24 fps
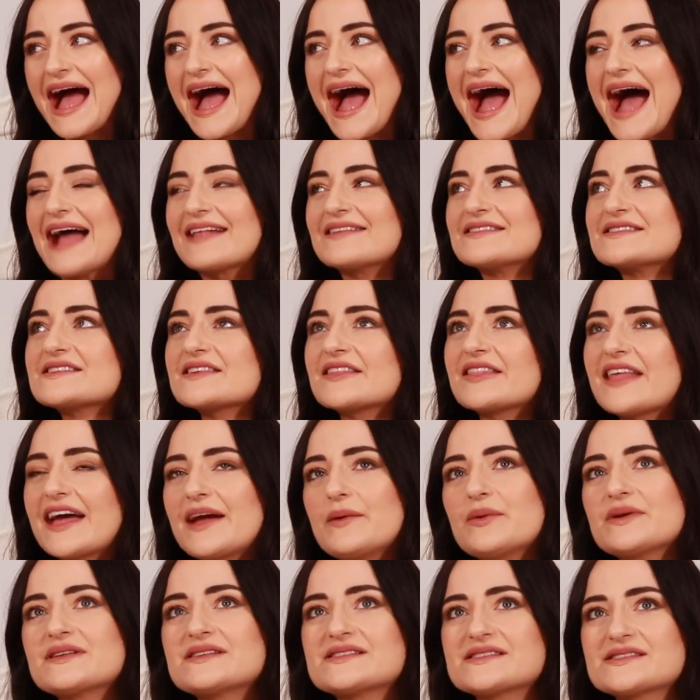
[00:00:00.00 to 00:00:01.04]
and
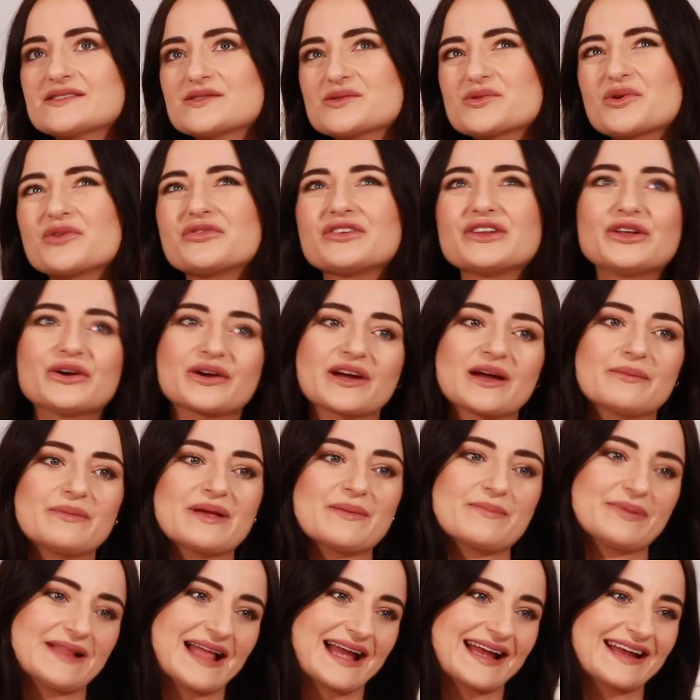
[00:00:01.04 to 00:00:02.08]
they would sort of look at
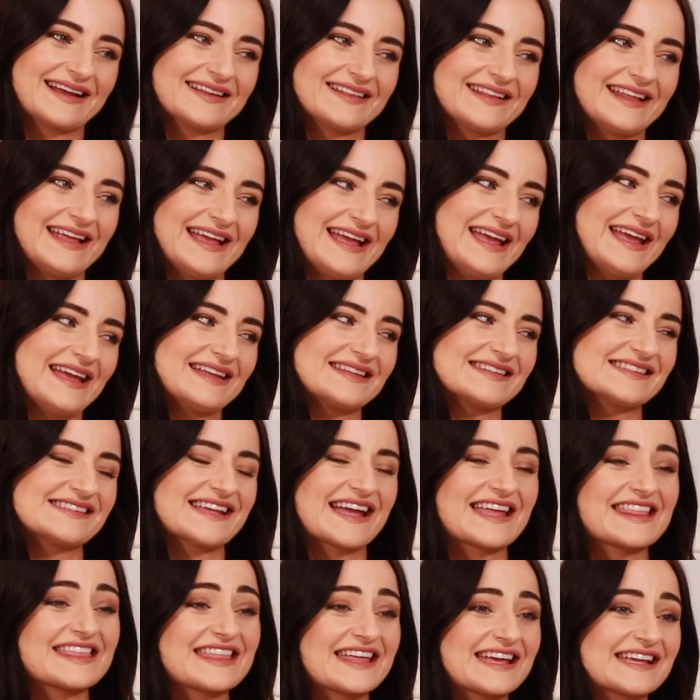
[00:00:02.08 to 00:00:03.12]
me blankly and
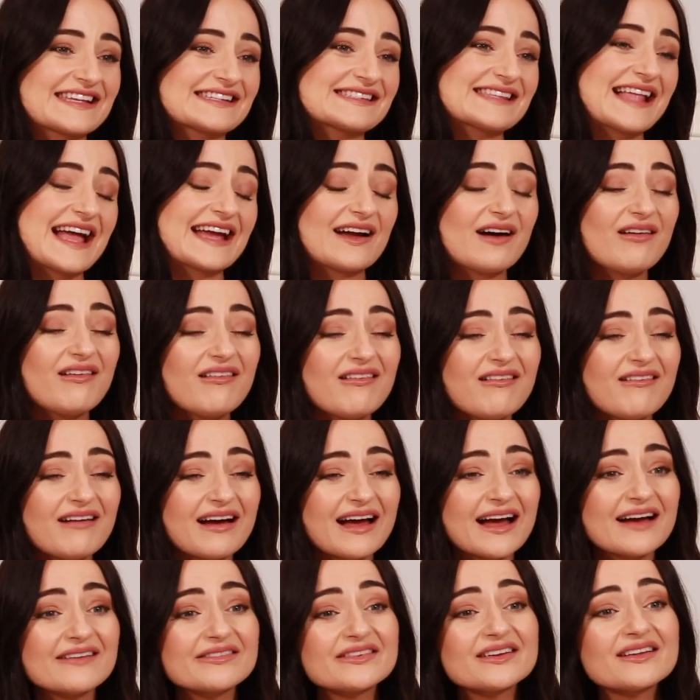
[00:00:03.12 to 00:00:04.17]
say things like, oh,
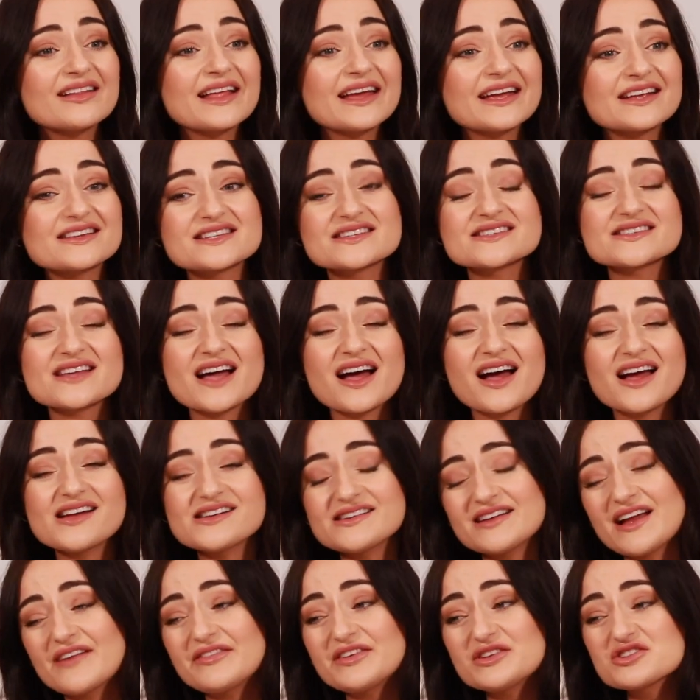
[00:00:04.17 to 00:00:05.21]
have
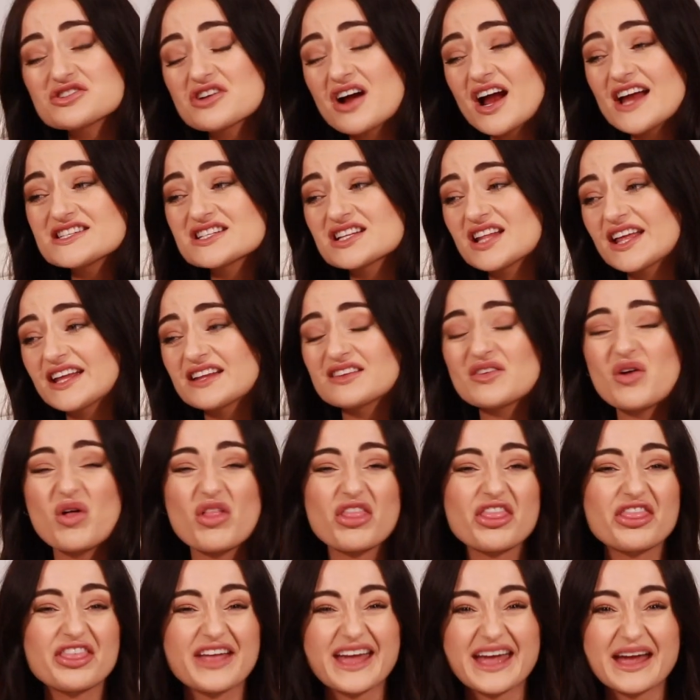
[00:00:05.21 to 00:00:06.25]
you tried to
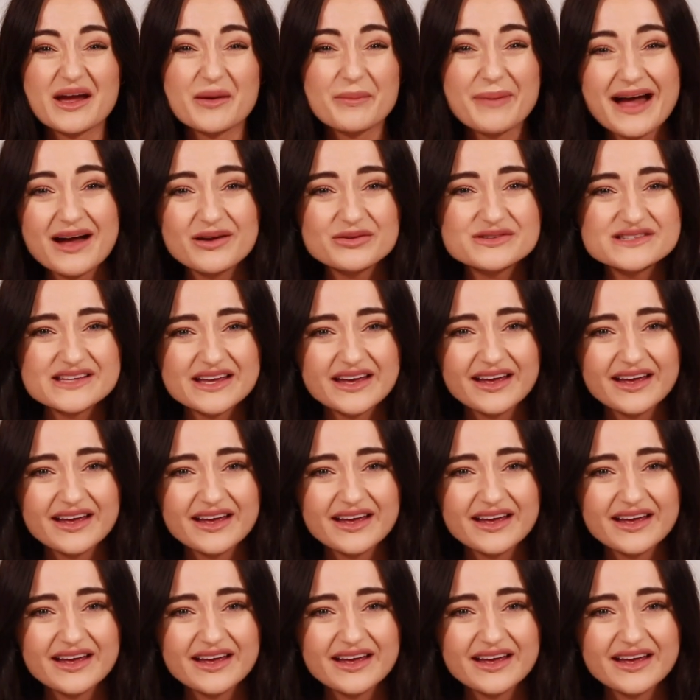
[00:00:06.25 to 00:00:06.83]
not think about